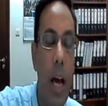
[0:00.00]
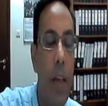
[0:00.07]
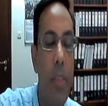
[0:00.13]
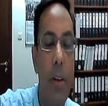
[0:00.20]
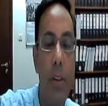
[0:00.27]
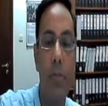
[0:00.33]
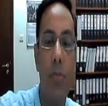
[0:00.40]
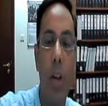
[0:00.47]
or
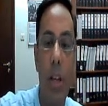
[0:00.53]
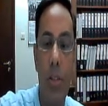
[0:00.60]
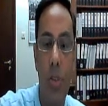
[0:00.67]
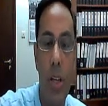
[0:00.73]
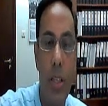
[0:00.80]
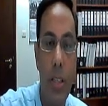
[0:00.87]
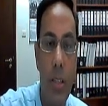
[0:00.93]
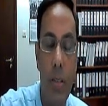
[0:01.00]
any
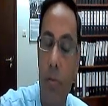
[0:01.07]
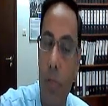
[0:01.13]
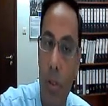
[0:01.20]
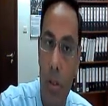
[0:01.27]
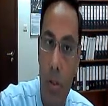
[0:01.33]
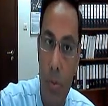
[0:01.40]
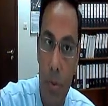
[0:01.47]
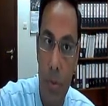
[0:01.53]
other
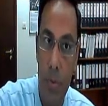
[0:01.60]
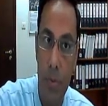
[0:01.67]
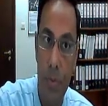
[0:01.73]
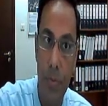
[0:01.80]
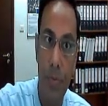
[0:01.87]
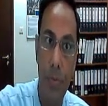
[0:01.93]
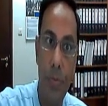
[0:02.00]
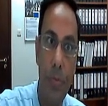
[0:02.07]
ditransitive
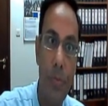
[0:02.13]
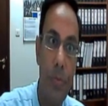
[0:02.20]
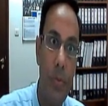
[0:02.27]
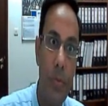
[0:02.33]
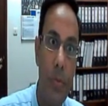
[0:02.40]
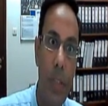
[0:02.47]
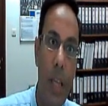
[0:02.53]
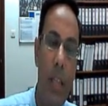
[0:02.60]
verb.
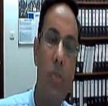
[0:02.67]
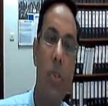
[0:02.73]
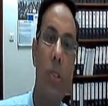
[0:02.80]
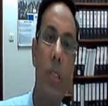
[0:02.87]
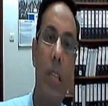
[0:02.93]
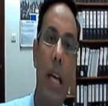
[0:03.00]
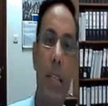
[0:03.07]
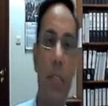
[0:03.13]

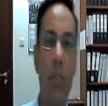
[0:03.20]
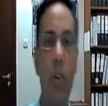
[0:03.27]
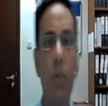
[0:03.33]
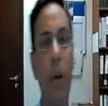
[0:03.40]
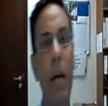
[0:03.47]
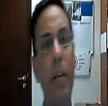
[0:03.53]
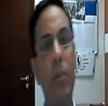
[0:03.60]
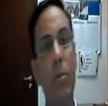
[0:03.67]

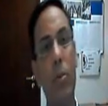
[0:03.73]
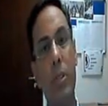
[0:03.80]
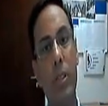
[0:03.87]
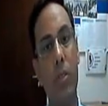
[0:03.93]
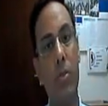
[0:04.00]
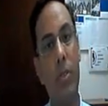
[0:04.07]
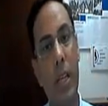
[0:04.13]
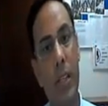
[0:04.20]
Exercise. Go
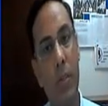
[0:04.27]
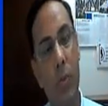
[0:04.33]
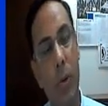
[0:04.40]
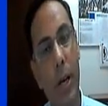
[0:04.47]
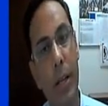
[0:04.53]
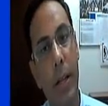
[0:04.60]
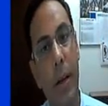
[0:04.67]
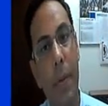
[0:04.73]
back to
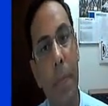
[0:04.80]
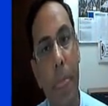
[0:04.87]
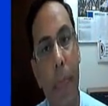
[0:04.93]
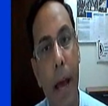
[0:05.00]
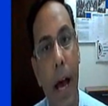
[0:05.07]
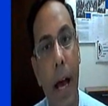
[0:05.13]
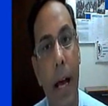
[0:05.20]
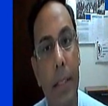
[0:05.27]
exercise
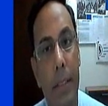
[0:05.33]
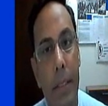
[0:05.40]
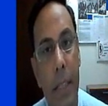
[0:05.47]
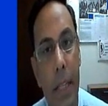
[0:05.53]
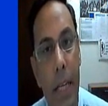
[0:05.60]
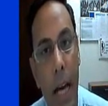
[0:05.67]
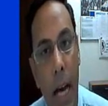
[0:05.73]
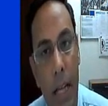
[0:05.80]
1
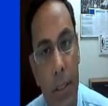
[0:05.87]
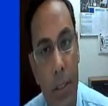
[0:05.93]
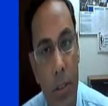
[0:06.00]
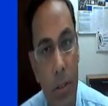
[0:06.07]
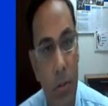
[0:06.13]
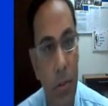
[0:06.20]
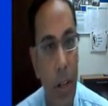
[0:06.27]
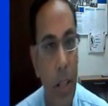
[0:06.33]
and
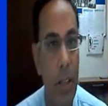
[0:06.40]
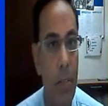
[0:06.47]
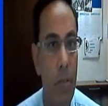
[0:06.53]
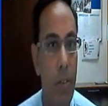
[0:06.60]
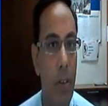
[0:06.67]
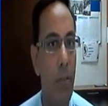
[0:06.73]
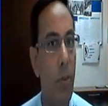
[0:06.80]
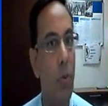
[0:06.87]

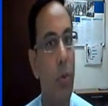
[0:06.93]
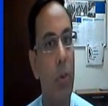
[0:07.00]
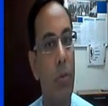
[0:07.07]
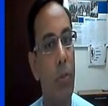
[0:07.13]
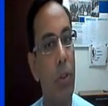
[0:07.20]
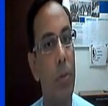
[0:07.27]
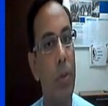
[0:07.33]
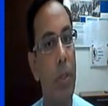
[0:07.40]
identify if
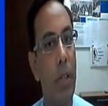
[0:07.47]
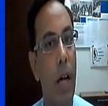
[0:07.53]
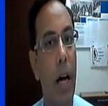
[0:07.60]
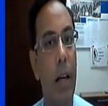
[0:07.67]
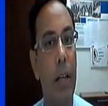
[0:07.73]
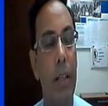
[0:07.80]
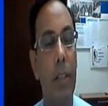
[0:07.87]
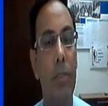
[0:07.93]
the following
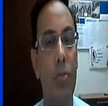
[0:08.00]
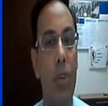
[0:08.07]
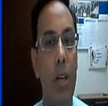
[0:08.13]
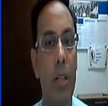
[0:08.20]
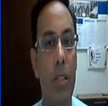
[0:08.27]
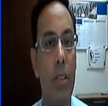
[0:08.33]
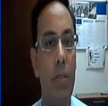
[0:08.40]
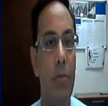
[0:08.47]
verbs
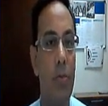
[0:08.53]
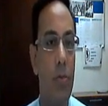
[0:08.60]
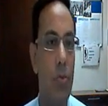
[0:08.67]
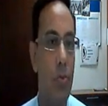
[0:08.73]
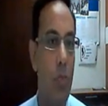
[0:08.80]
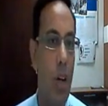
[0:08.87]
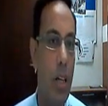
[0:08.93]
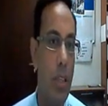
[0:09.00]
are
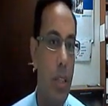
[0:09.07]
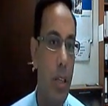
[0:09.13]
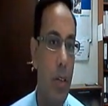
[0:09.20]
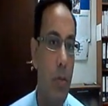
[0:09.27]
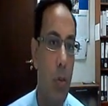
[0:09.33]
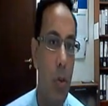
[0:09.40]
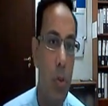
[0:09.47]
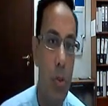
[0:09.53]
intransitive,
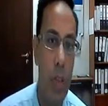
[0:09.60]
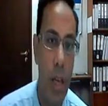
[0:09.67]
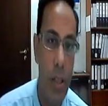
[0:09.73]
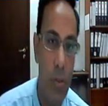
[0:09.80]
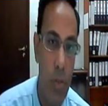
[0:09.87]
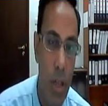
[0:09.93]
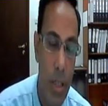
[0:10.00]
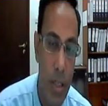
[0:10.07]

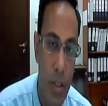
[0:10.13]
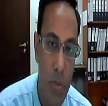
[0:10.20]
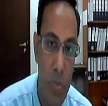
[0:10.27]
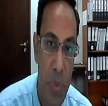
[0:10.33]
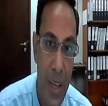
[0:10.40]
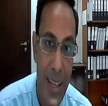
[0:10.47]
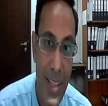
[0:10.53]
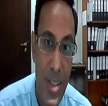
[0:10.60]
transitive, or
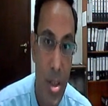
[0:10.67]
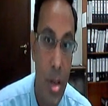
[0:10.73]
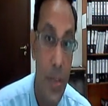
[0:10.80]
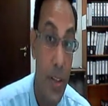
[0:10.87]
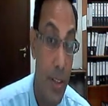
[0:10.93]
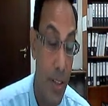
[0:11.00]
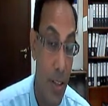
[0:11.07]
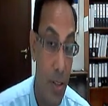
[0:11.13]
ditransitive
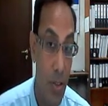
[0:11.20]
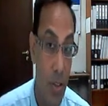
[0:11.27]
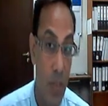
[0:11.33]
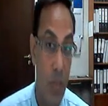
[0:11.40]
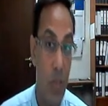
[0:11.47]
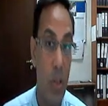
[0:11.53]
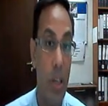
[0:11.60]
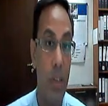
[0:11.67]
based on the
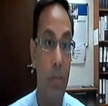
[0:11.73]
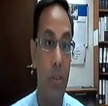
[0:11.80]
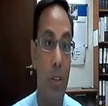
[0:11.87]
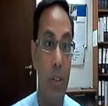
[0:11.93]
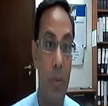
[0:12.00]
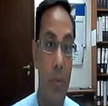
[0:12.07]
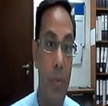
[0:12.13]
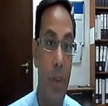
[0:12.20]

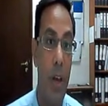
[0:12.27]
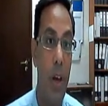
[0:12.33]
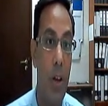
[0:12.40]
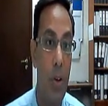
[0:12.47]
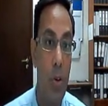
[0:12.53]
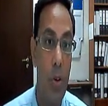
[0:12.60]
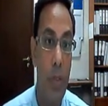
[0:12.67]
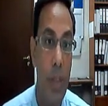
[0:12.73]
sentence given.
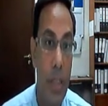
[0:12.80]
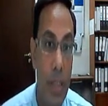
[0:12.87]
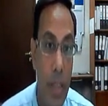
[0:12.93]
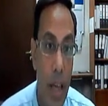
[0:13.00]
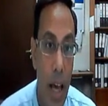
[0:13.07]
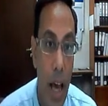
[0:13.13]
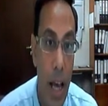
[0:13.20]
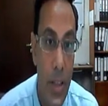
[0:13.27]

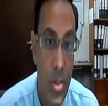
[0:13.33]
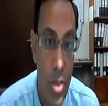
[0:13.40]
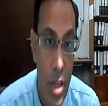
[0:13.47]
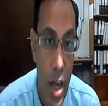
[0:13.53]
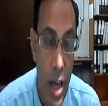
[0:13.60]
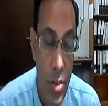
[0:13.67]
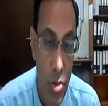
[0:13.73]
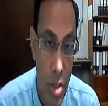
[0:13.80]
Note that
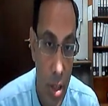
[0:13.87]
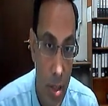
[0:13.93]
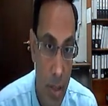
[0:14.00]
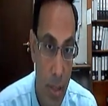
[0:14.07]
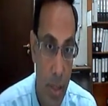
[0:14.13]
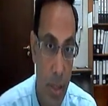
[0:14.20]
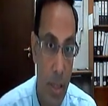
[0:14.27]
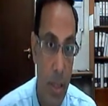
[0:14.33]

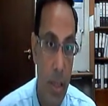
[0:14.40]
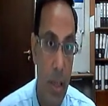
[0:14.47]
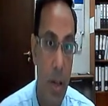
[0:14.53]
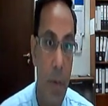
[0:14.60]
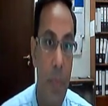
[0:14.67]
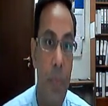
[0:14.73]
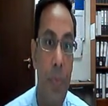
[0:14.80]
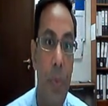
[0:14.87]

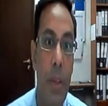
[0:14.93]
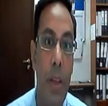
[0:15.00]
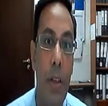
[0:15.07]
adjuncts